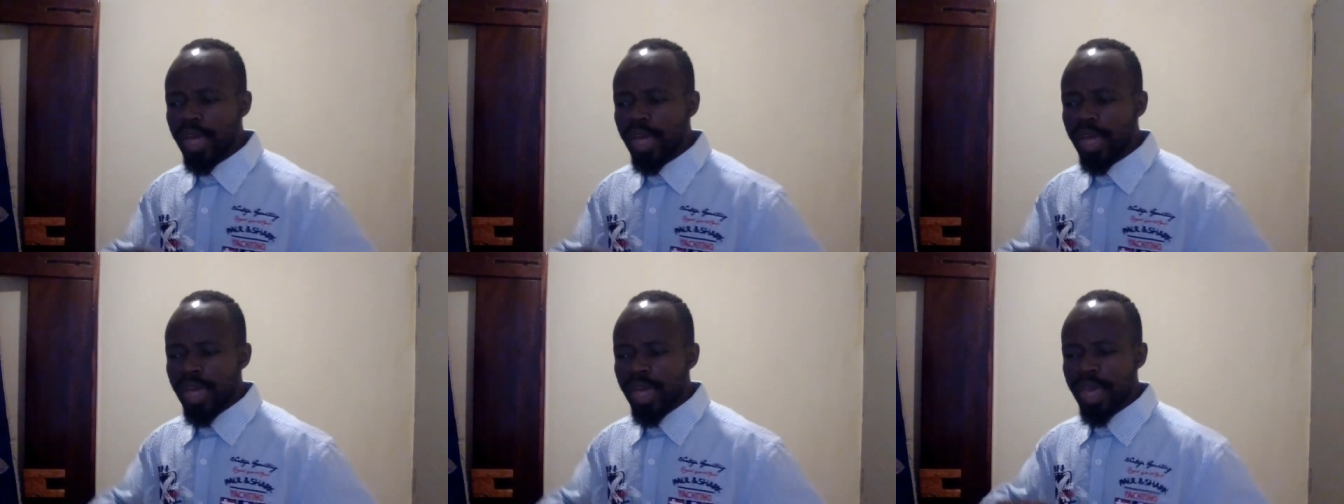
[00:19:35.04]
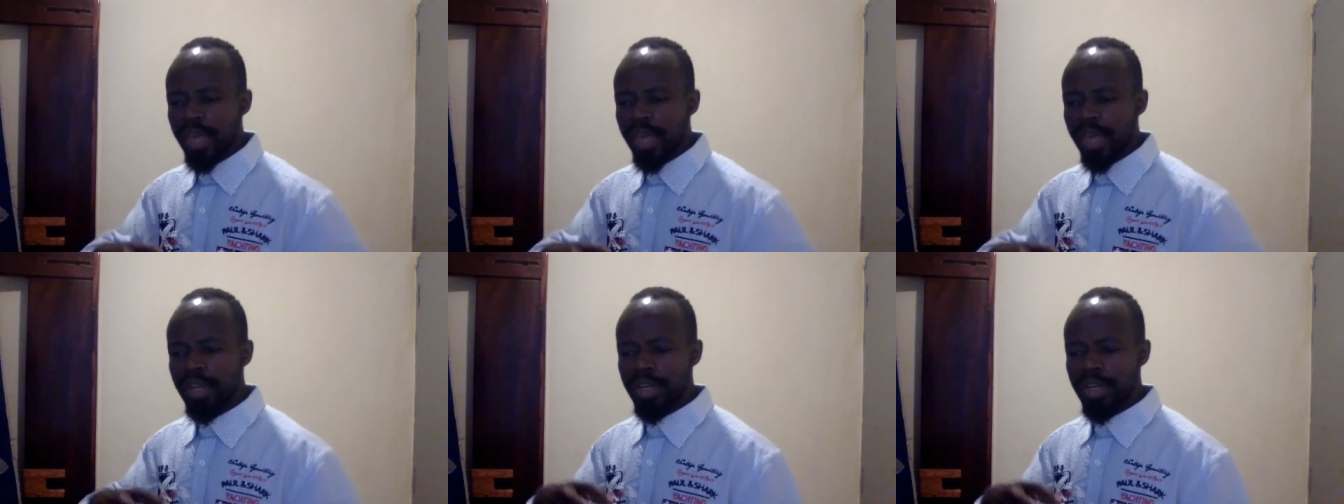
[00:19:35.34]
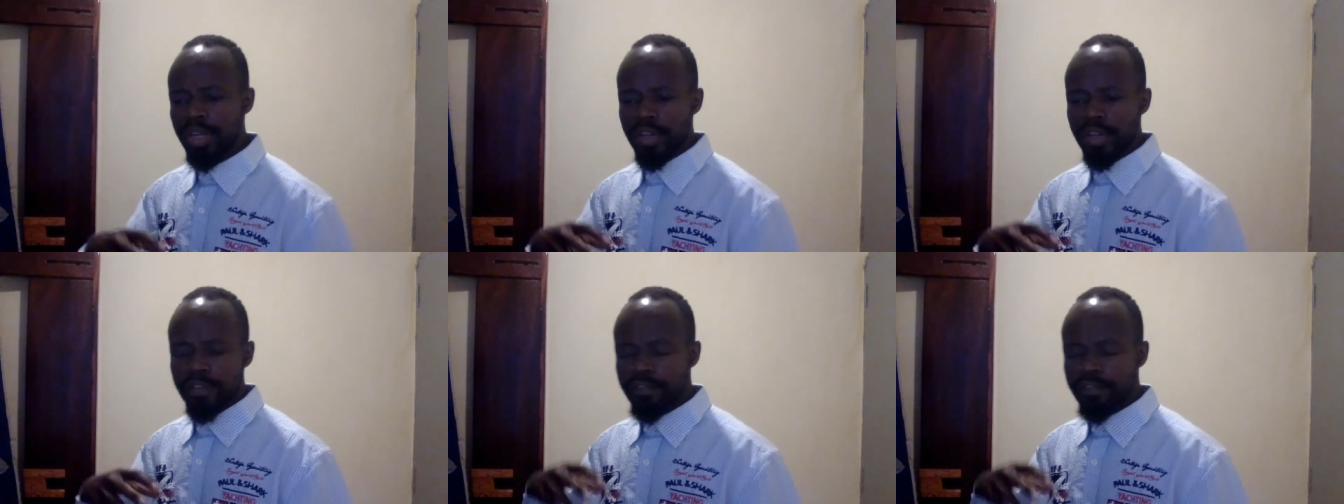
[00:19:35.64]
and
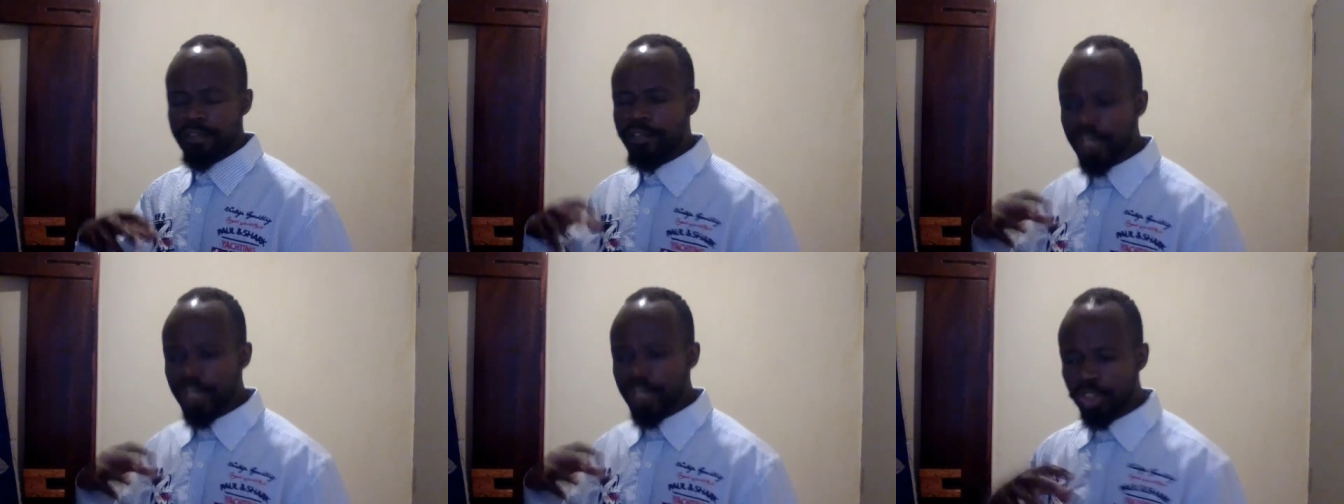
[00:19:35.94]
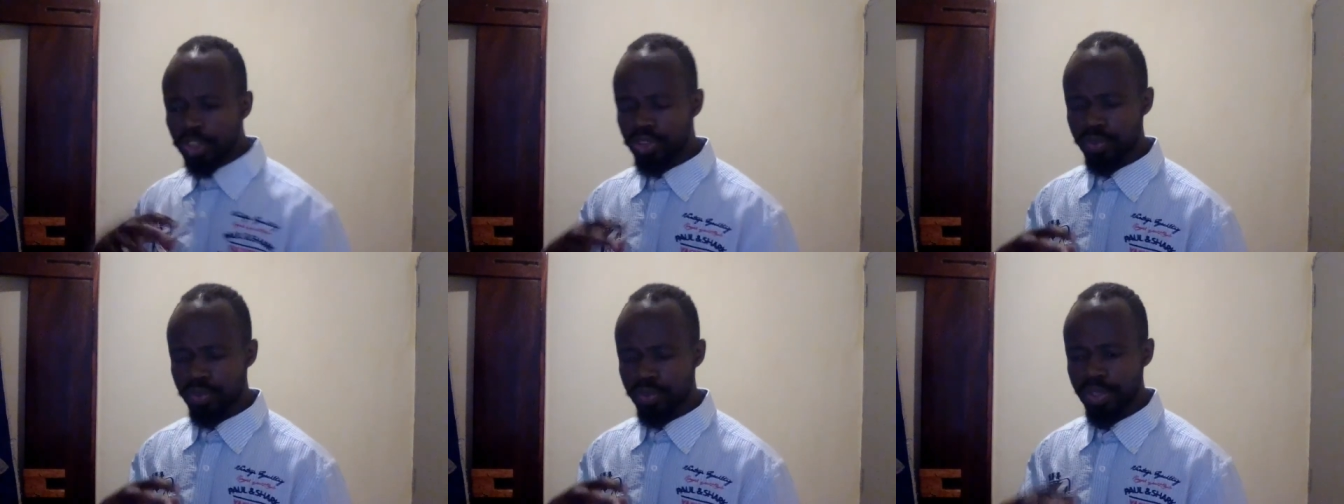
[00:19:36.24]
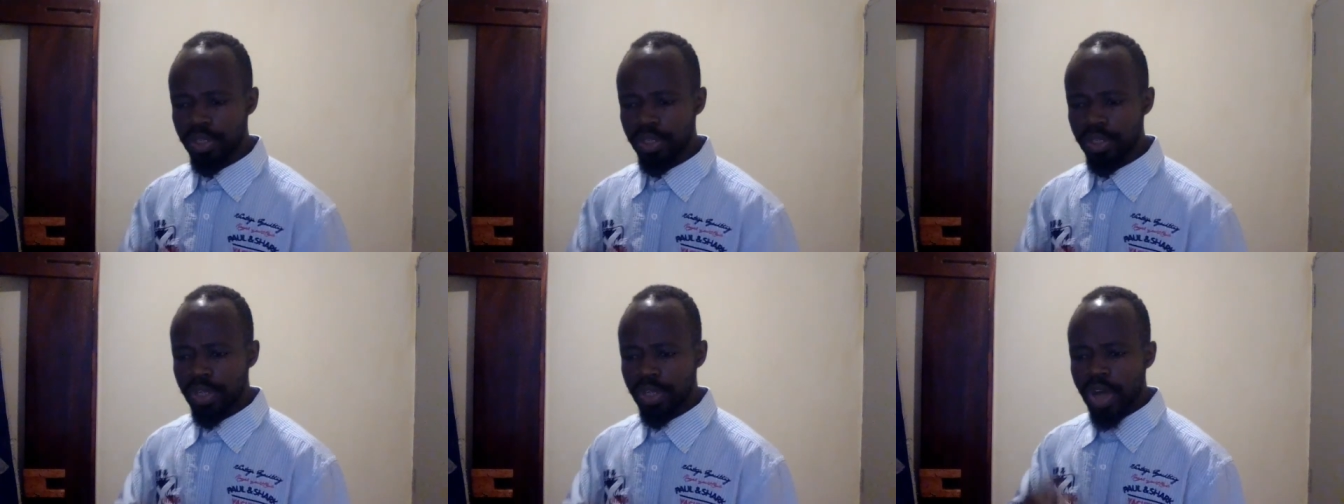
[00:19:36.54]

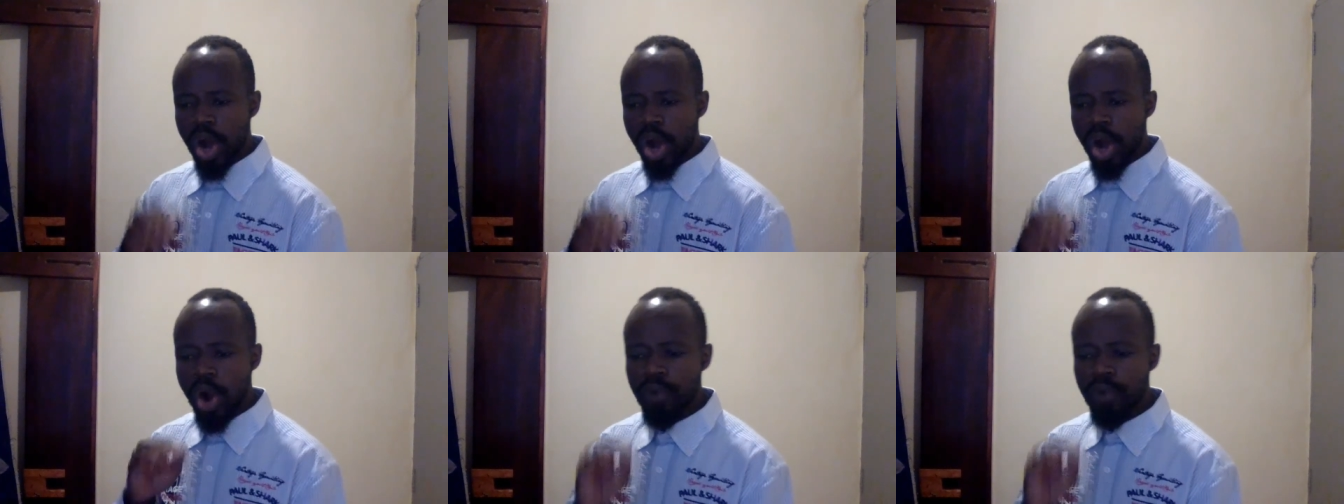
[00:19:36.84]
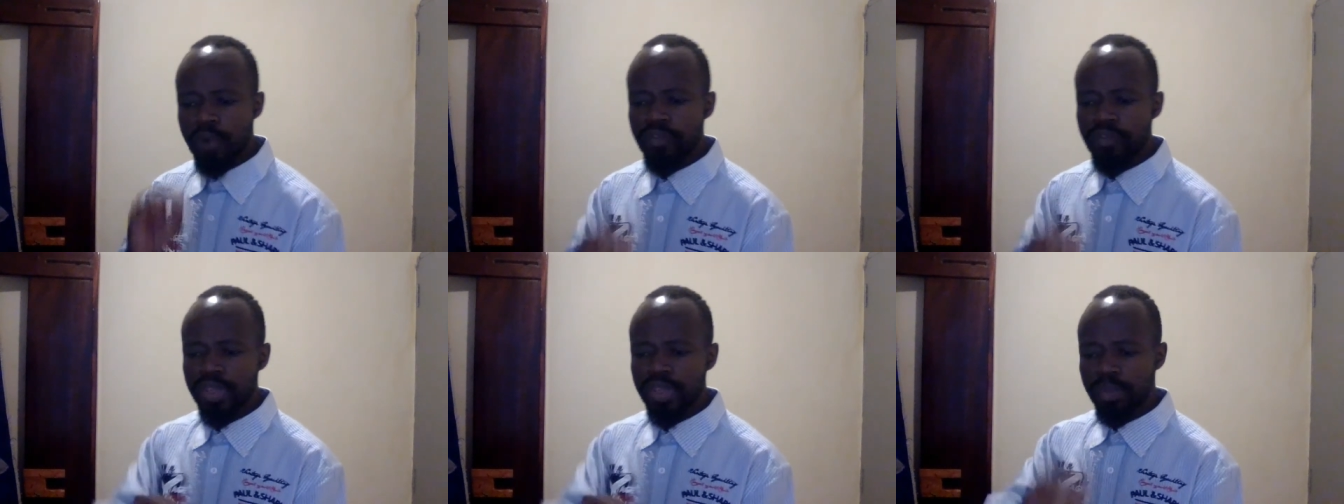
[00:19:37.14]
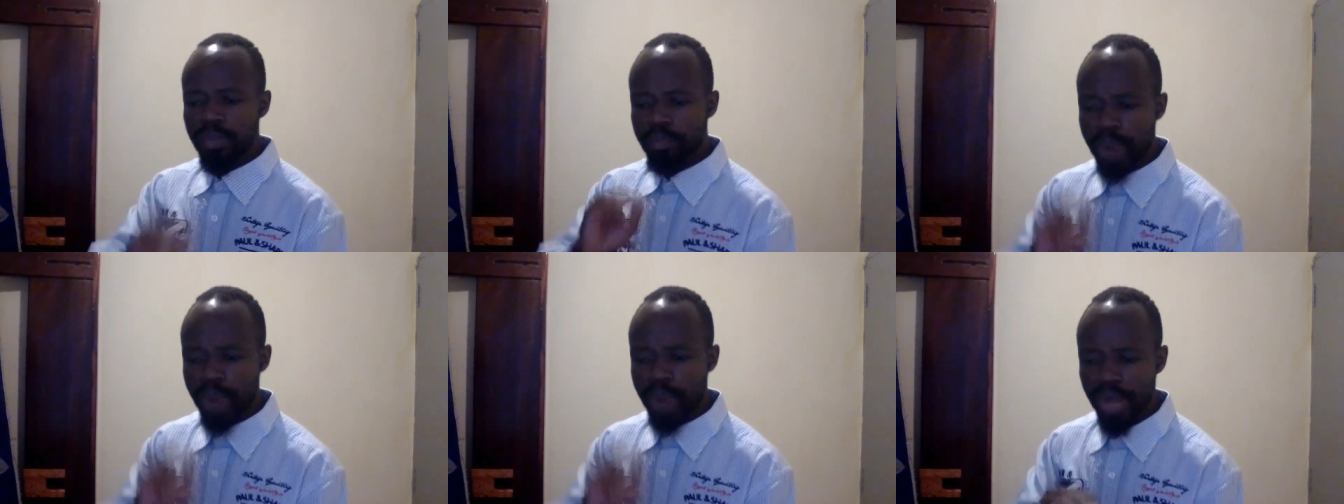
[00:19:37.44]
victory over the
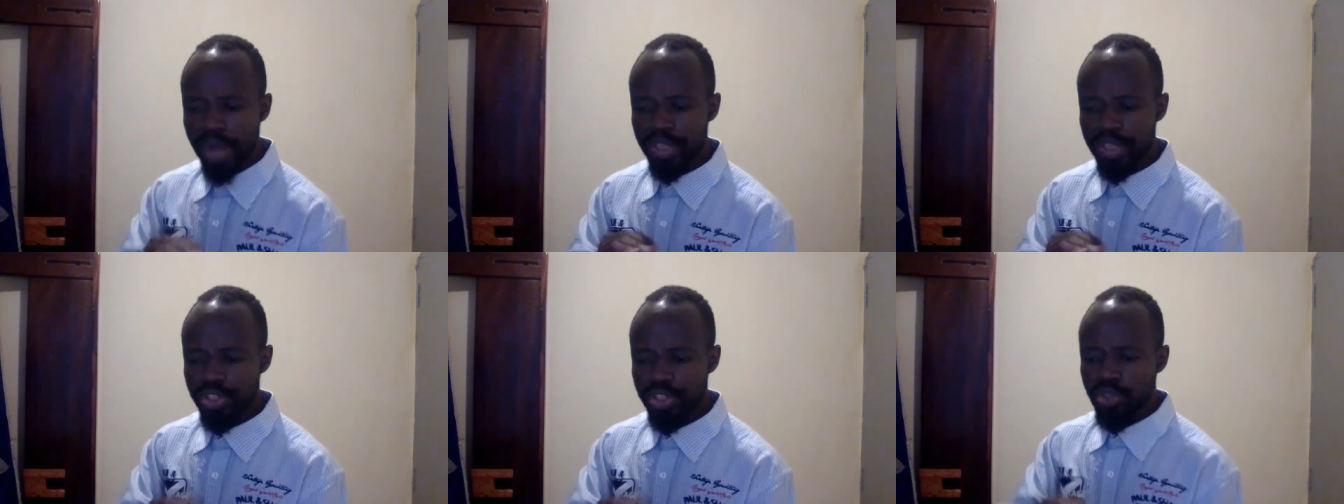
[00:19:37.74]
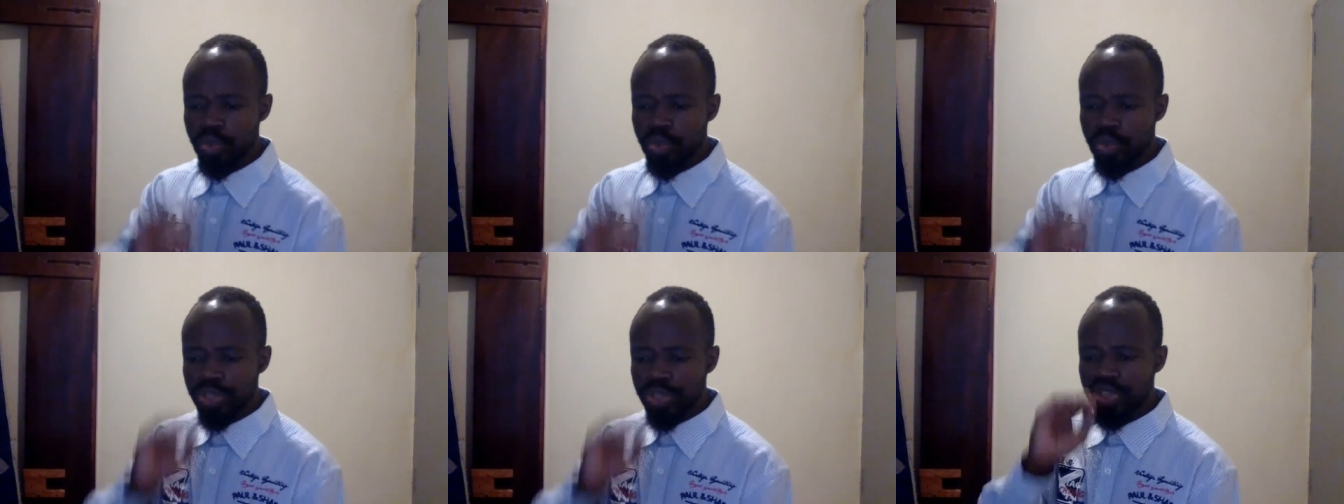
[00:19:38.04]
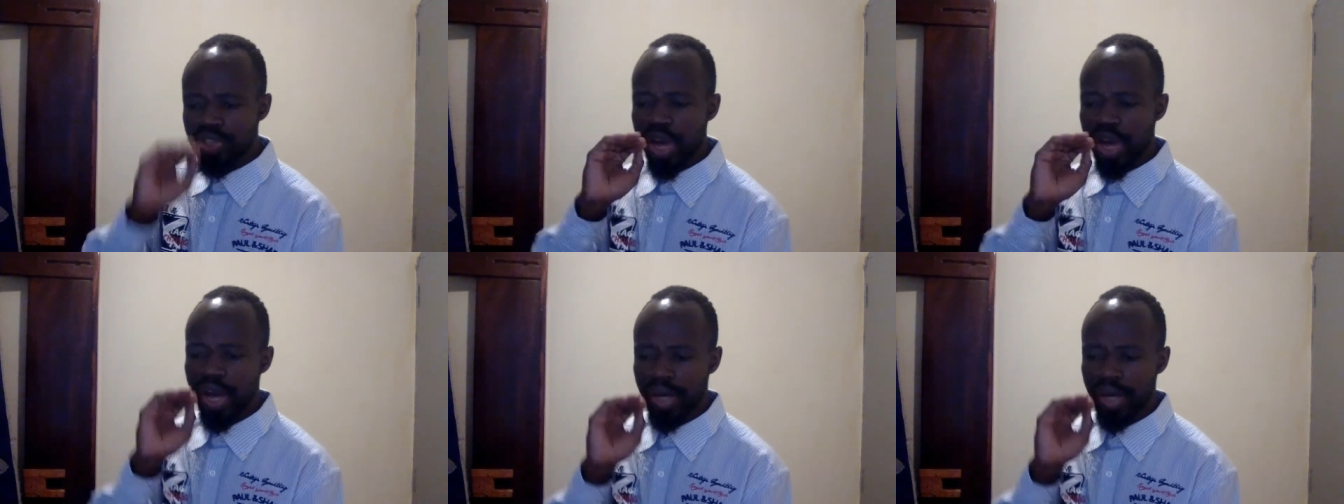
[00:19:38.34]
marriage which
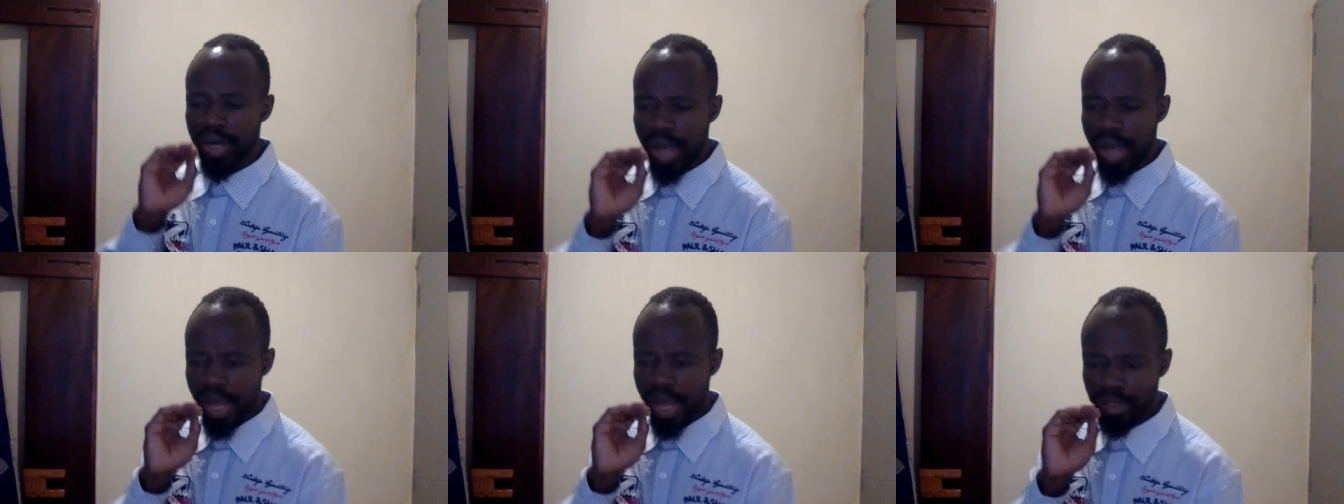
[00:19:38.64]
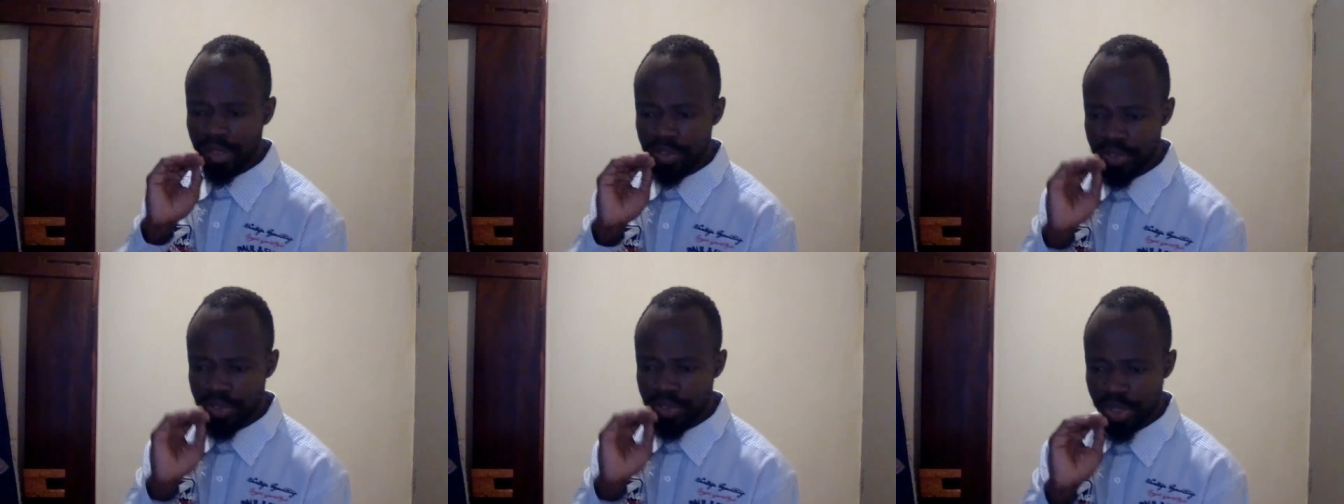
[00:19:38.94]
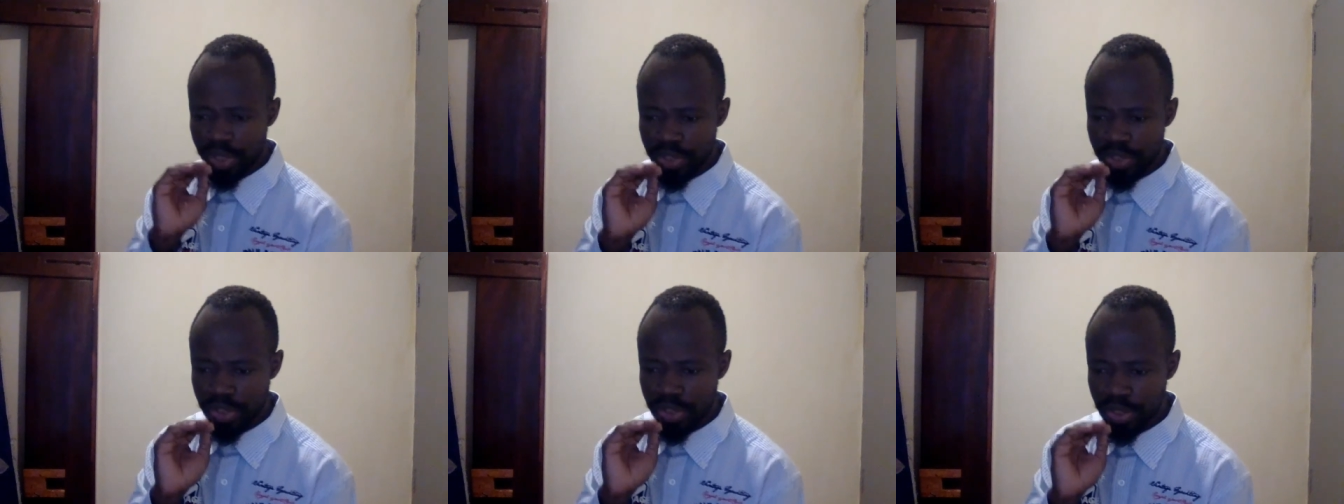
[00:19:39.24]
are under
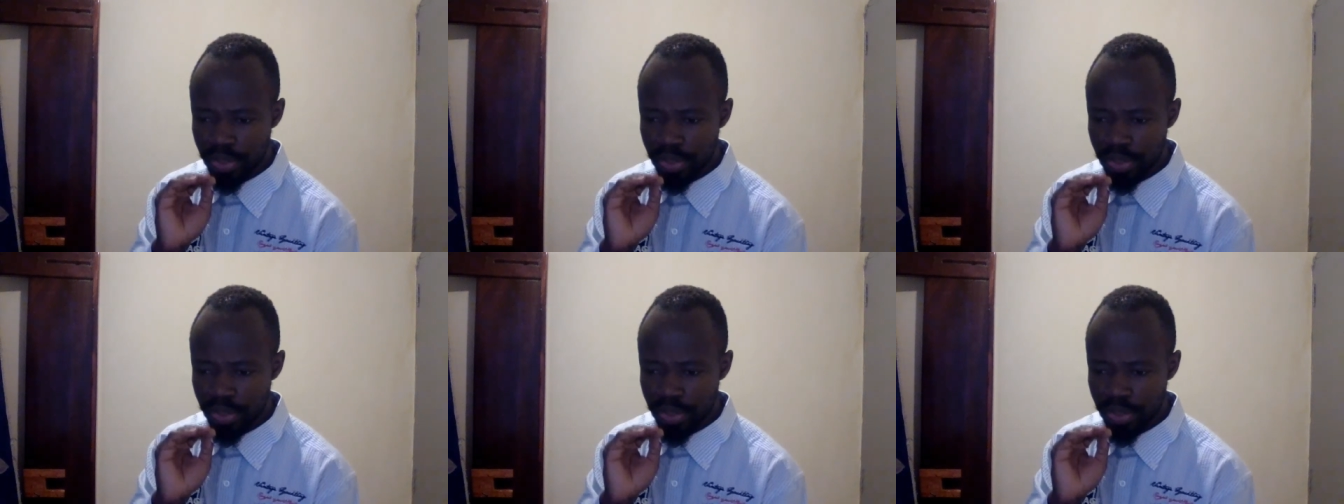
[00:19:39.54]
such